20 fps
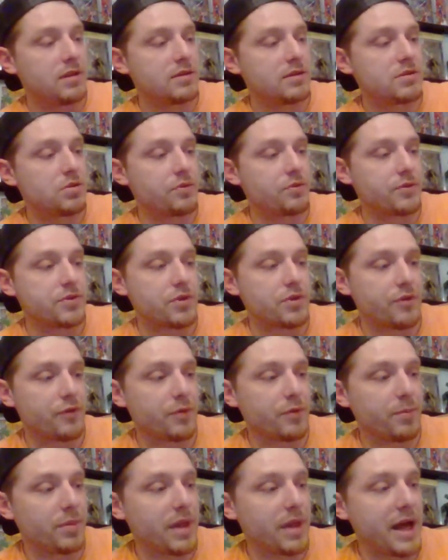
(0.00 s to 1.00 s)
Silver
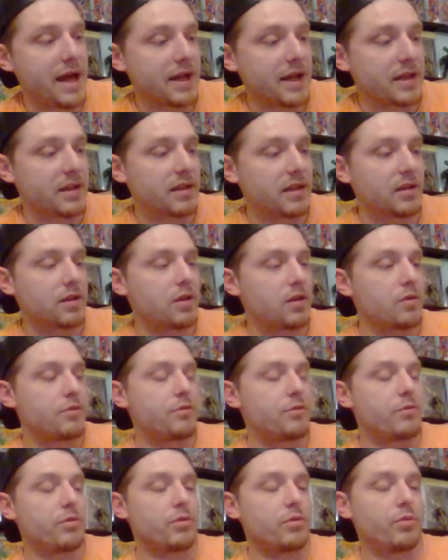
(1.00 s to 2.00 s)
Surfer Black and go
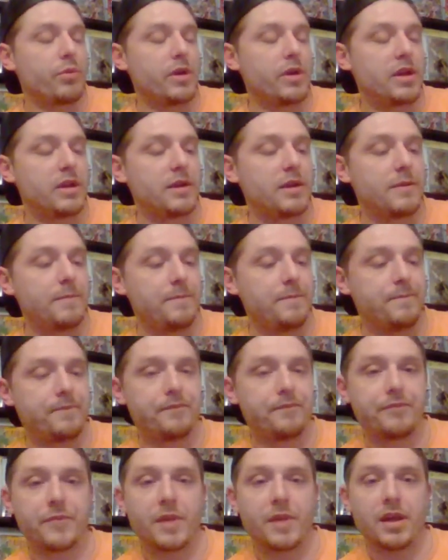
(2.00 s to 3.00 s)
through and read it.
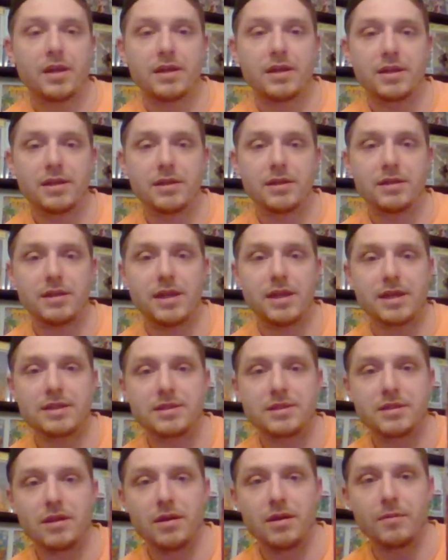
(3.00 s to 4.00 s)

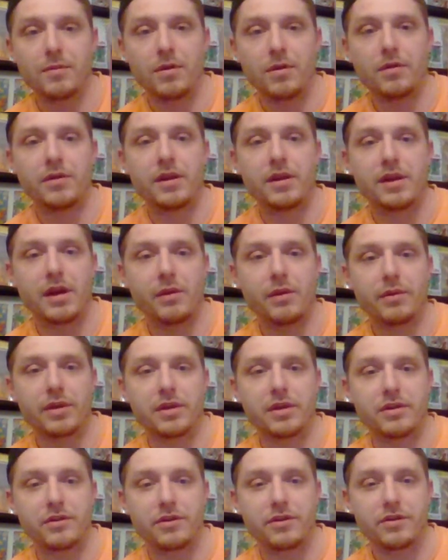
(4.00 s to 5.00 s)
Next up. Okay, now we're
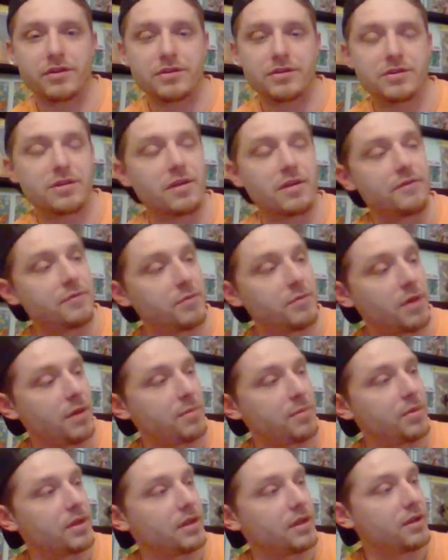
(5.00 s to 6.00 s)
getting to the good stuff, in my
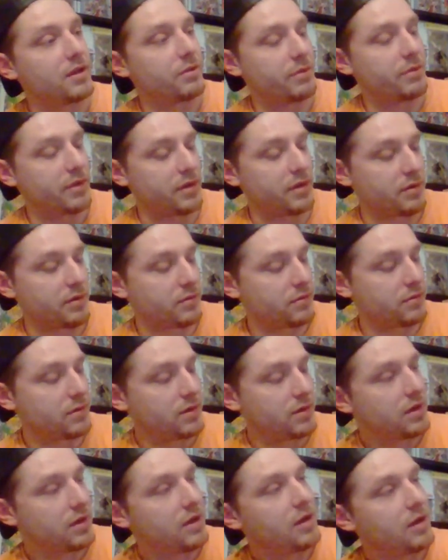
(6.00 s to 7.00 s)
opinion. Here we go.
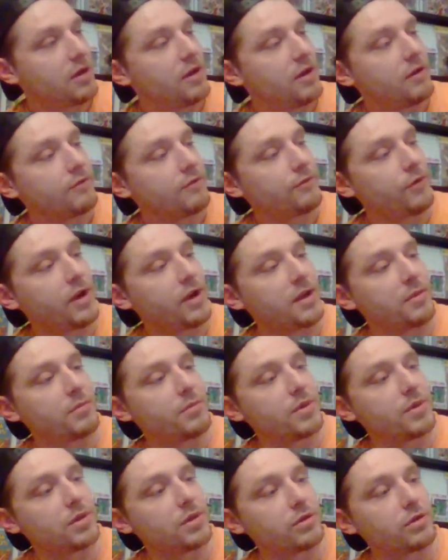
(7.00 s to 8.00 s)
Frank
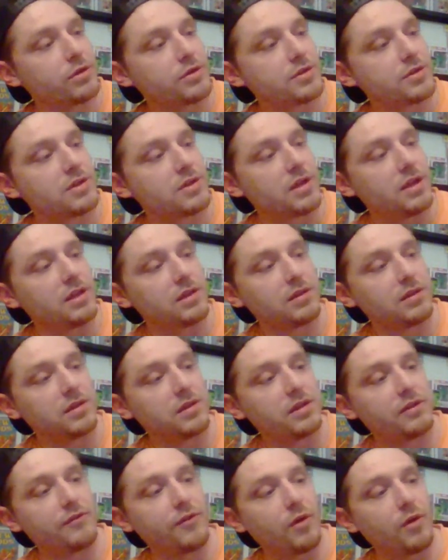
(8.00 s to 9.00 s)
Miller's and
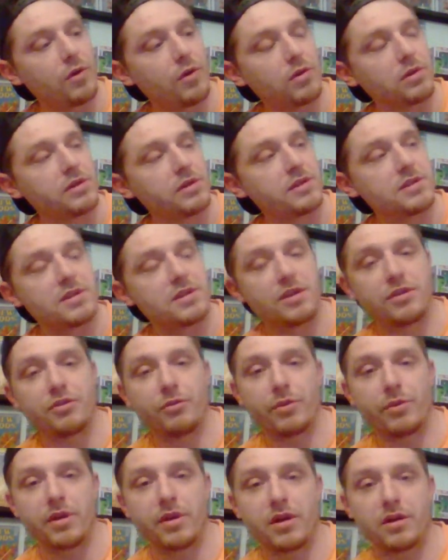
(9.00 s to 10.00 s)
Lynn Varley's
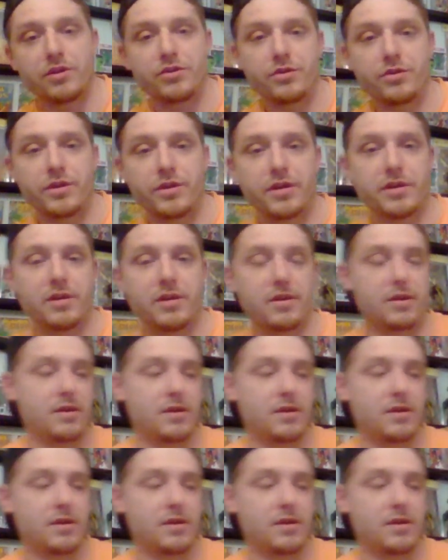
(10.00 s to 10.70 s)
300.